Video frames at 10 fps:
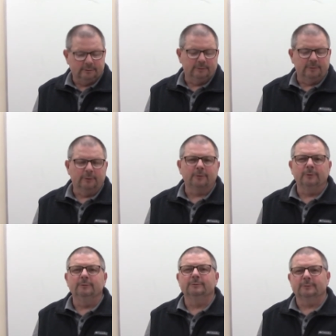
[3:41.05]

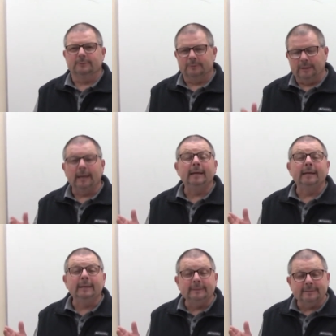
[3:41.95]
girls or
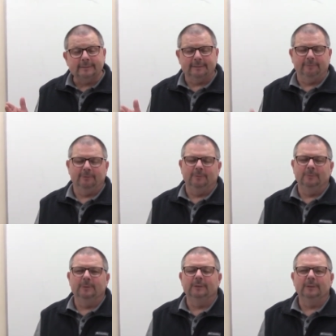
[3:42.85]
ladies, if you
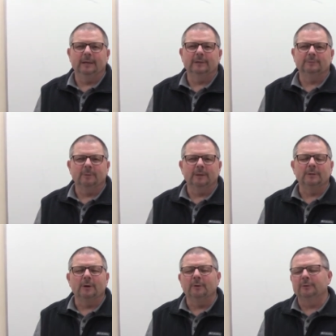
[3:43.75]
would, as my
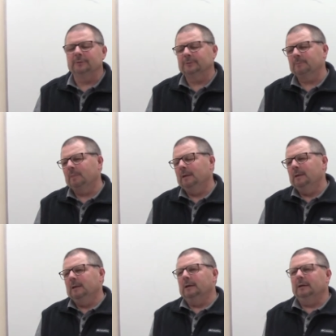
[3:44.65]
daughters,
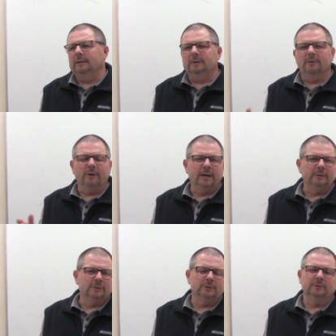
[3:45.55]
uh,
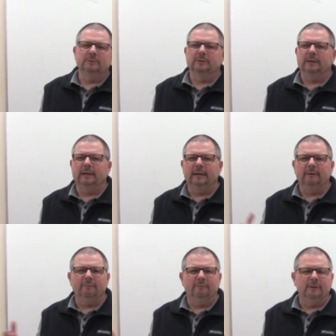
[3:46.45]
grandchildren. I
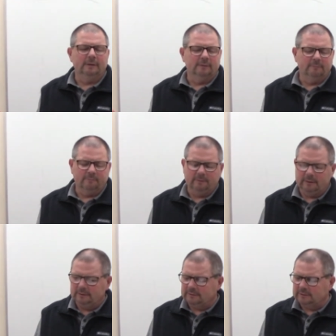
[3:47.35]
have uh,
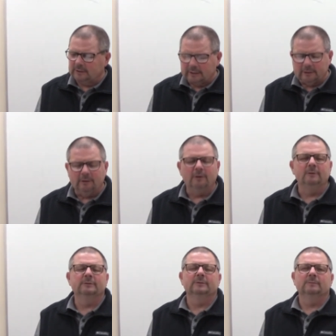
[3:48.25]

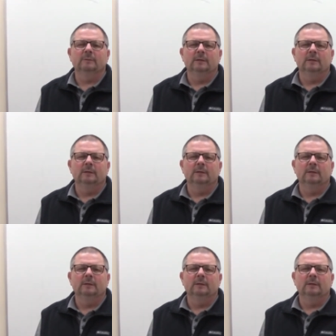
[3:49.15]
son-in-laws.